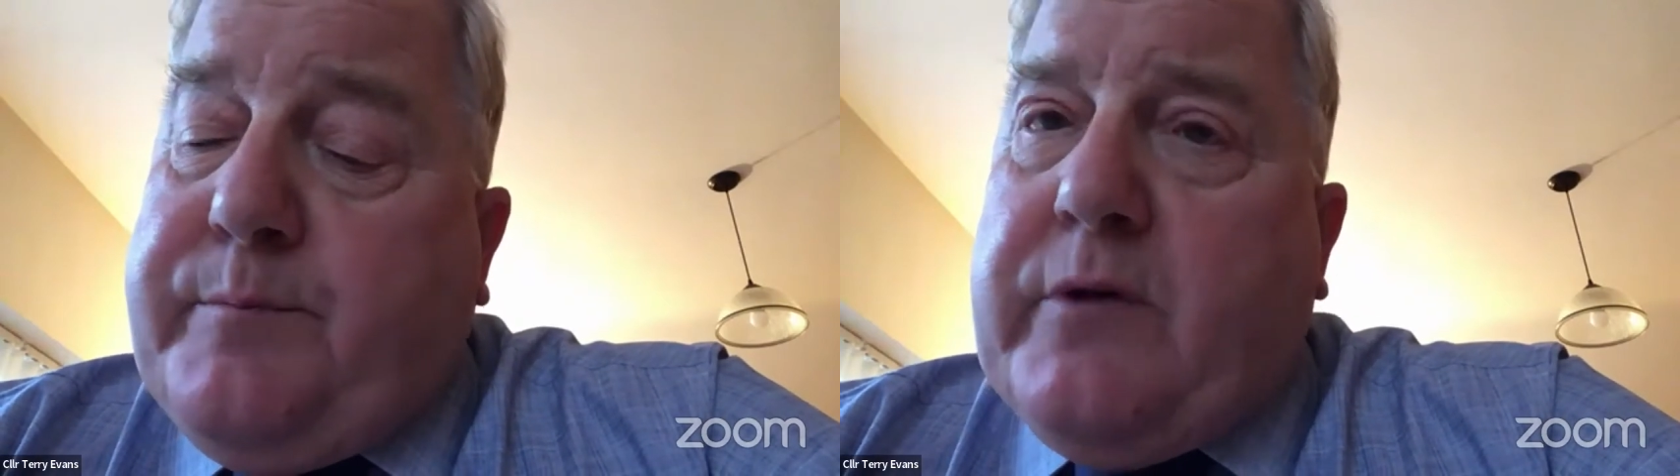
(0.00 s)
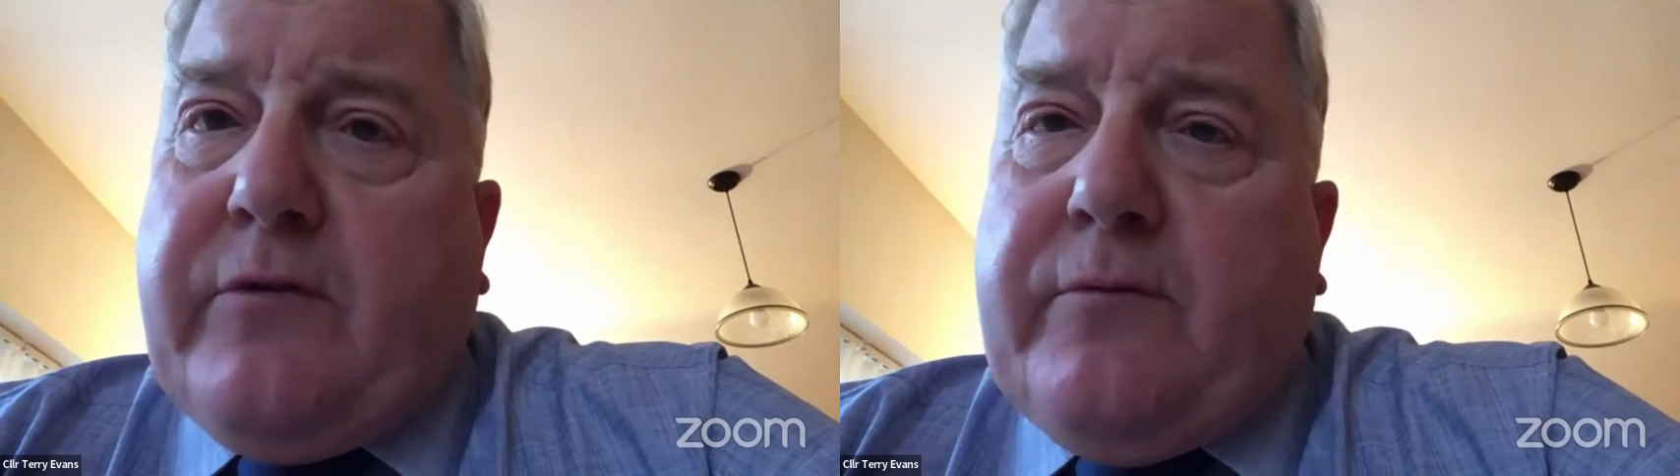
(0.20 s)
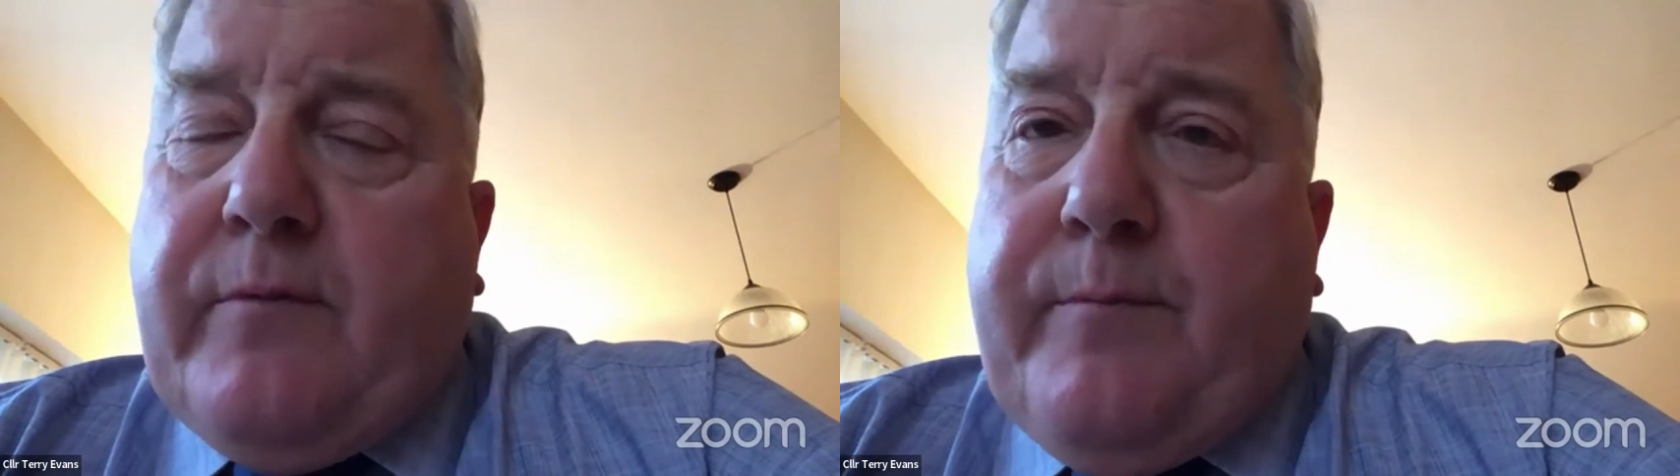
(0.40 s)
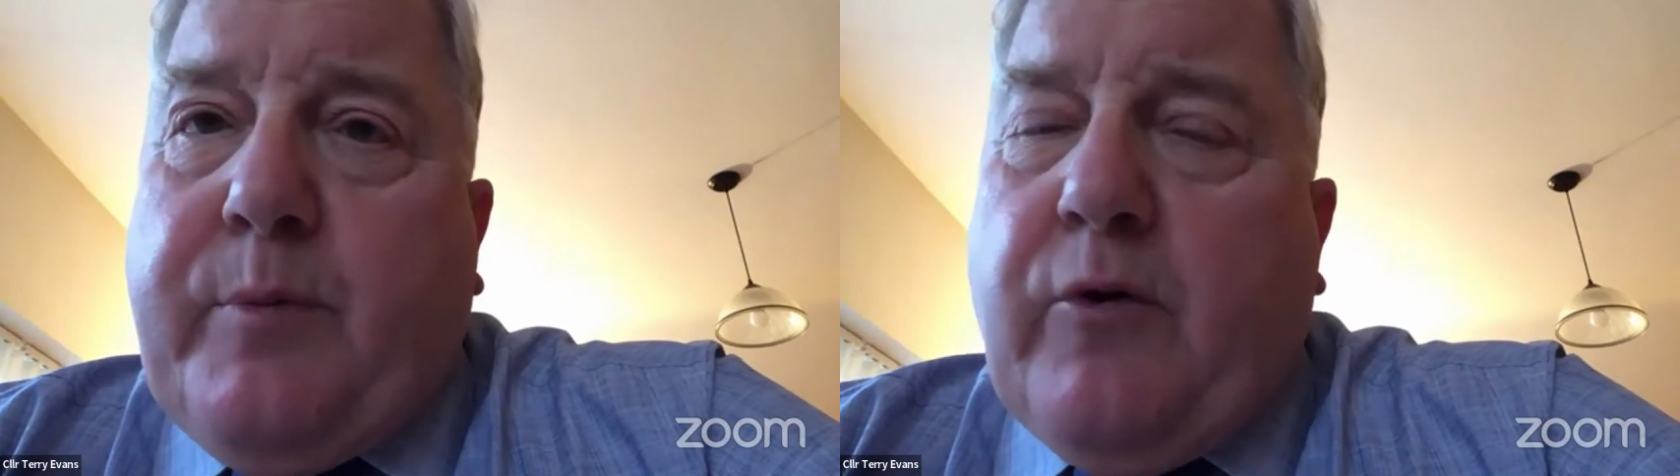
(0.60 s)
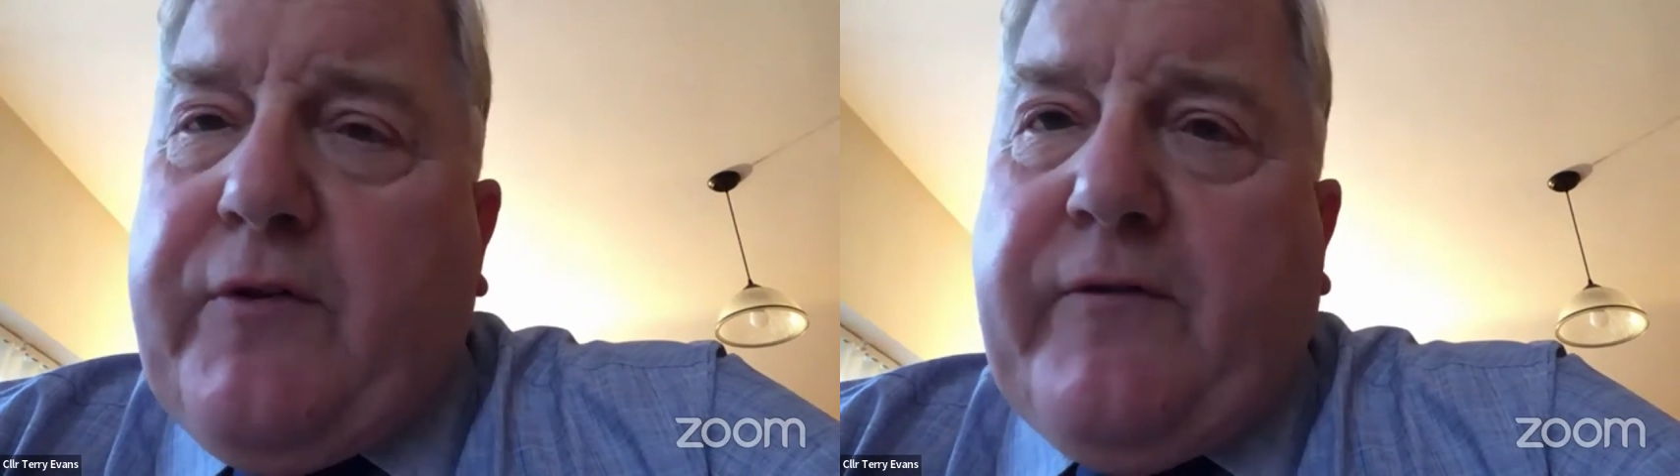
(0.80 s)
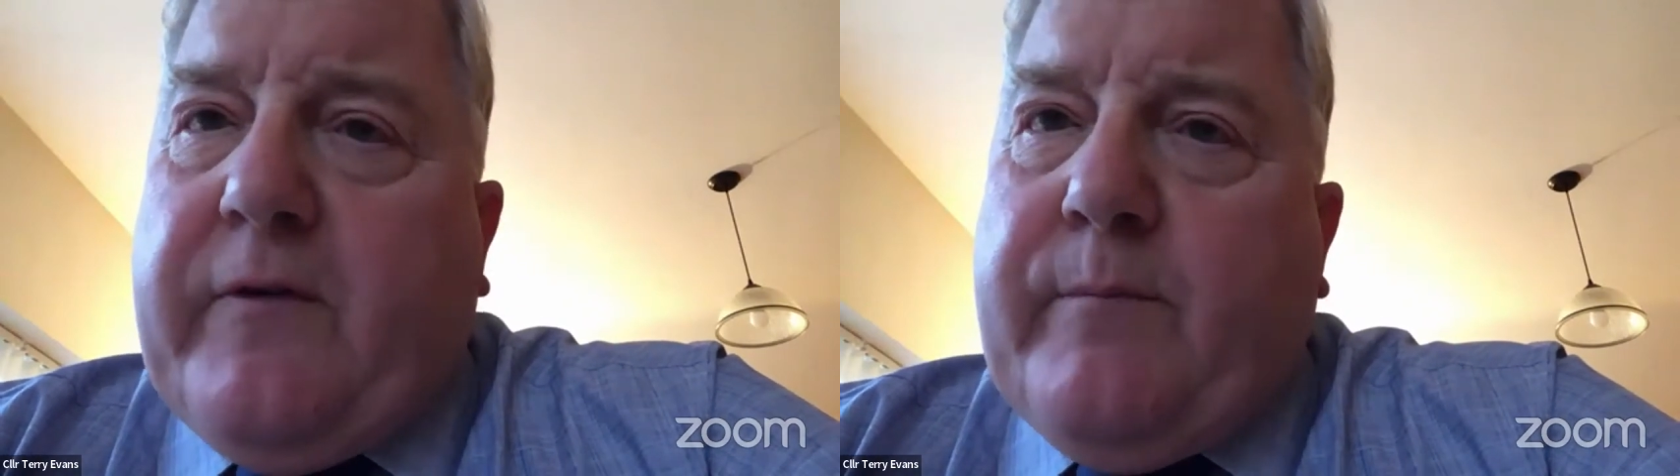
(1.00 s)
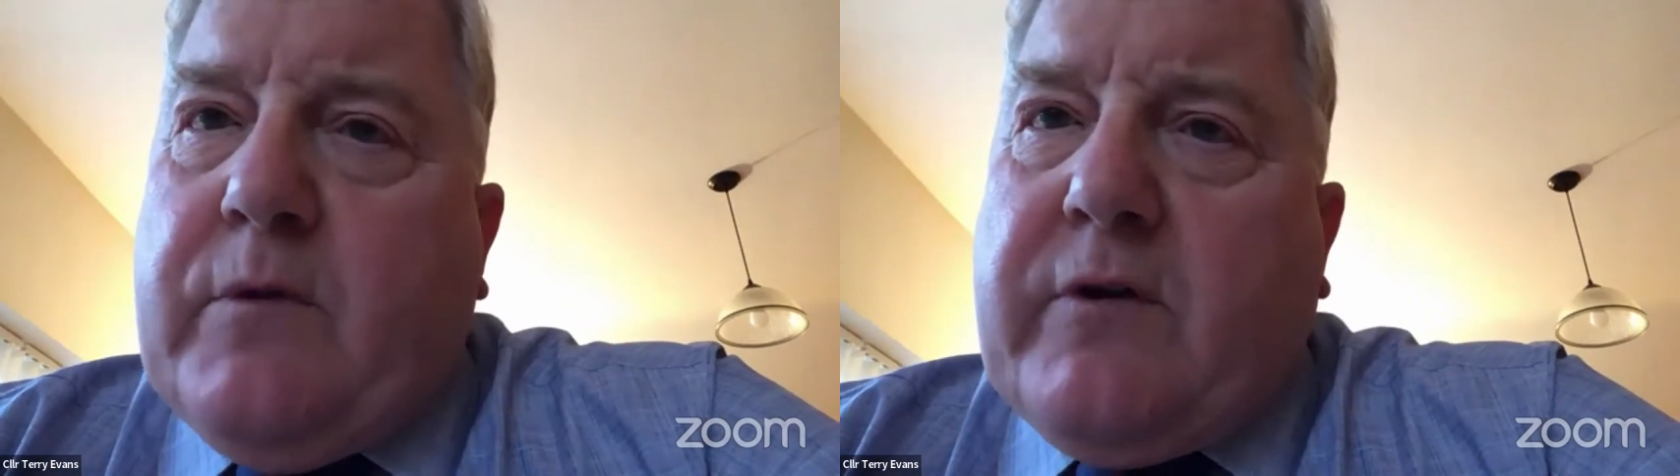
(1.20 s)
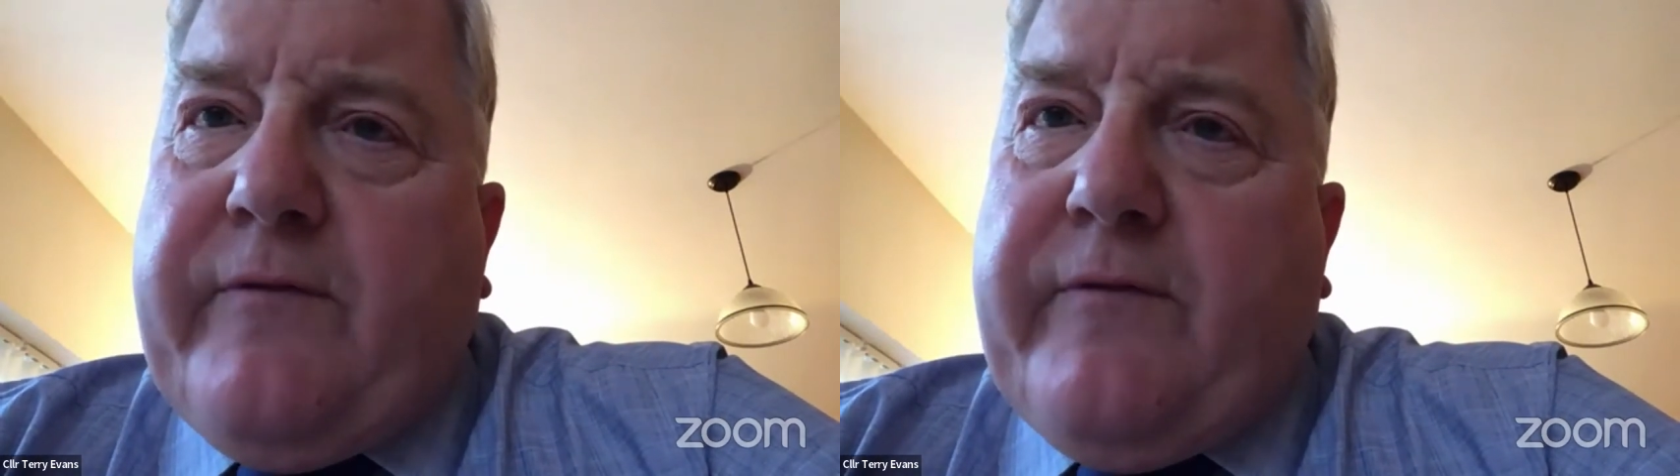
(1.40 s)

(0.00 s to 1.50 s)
Both of them look